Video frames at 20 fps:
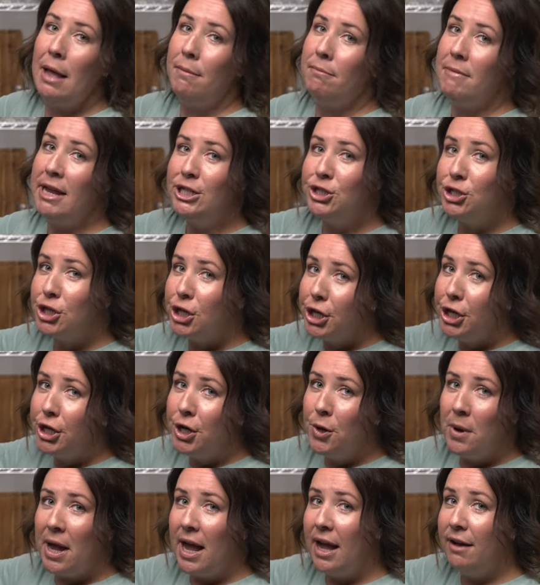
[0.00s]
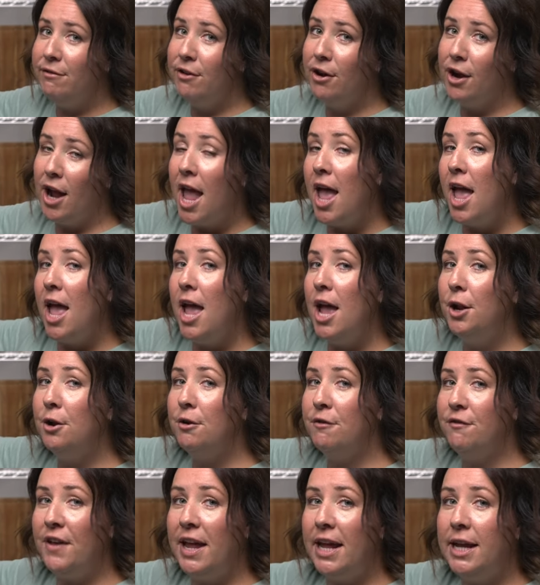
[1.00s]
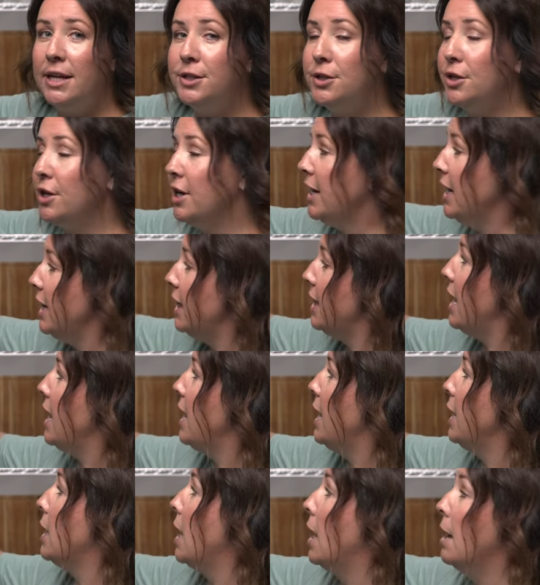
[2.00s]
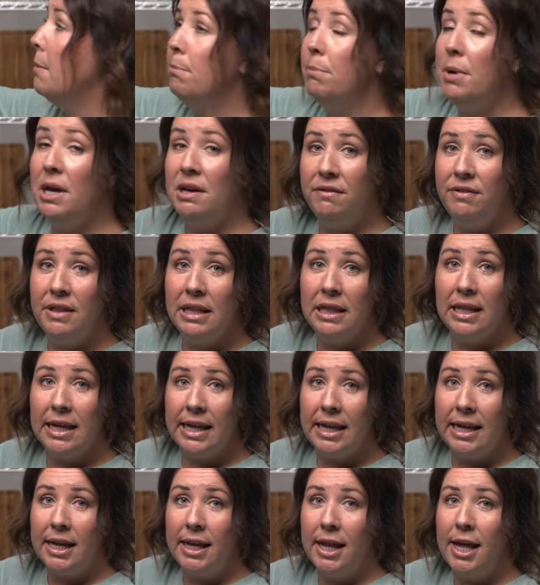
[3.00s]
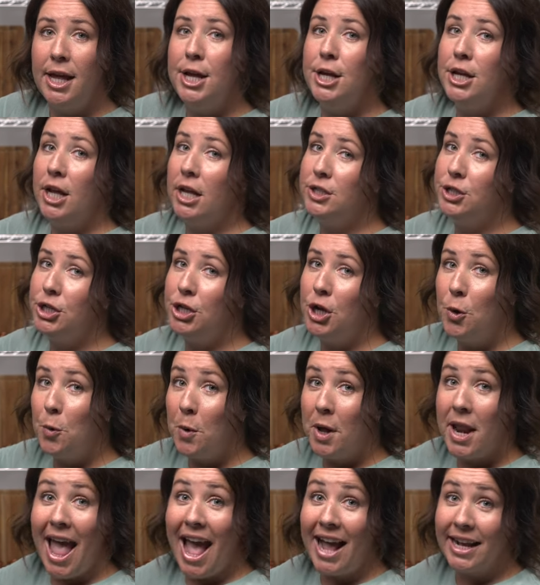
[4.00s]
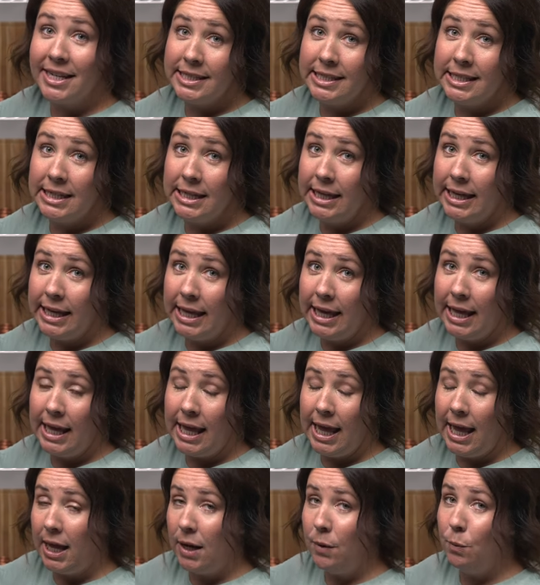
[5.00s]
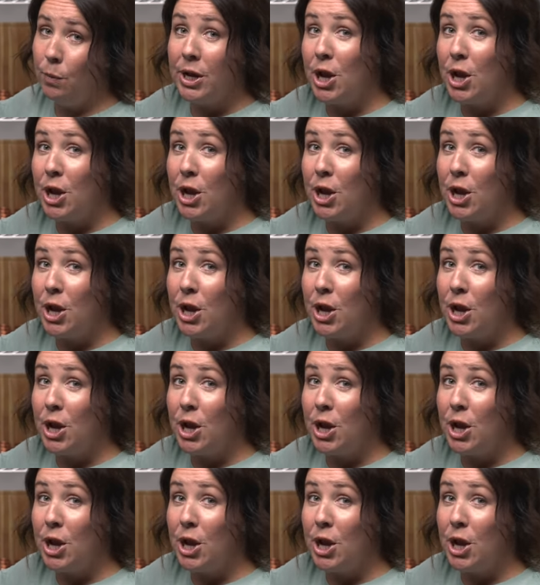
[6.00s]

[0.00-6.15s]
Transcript: Make sure you don't have your head or face or anything above the lid because you don't want to accidentally get hit.